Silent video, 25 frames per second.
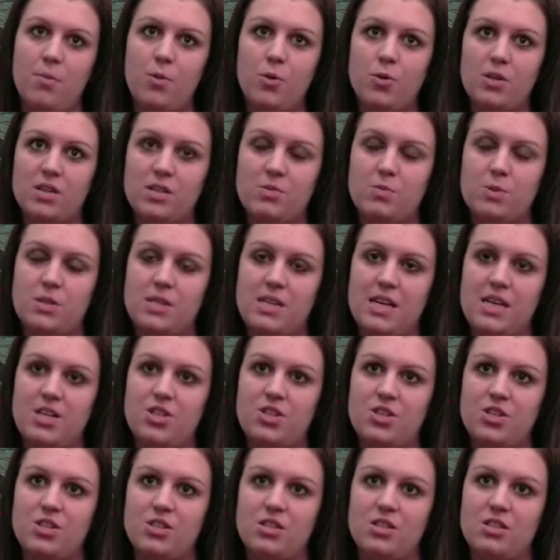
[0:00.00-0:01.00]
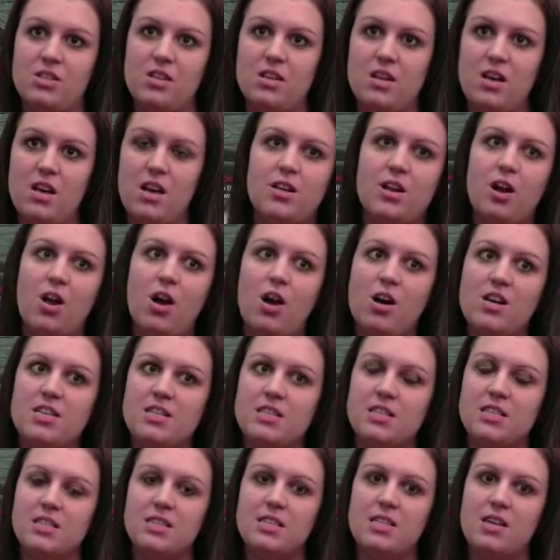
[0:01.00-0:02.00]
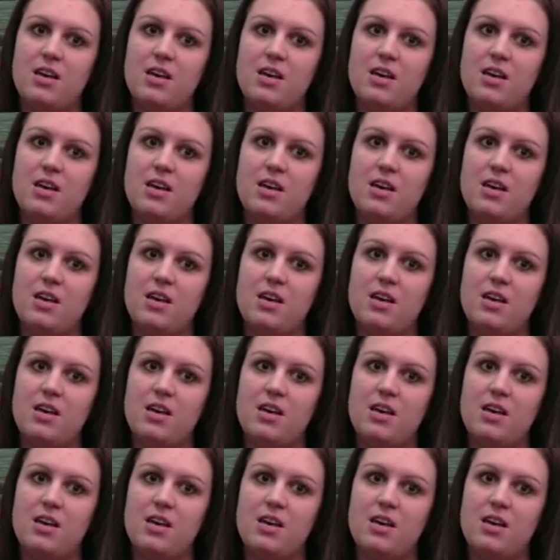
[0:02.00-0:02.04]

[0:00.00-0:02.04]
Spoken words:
mortgage possession, clients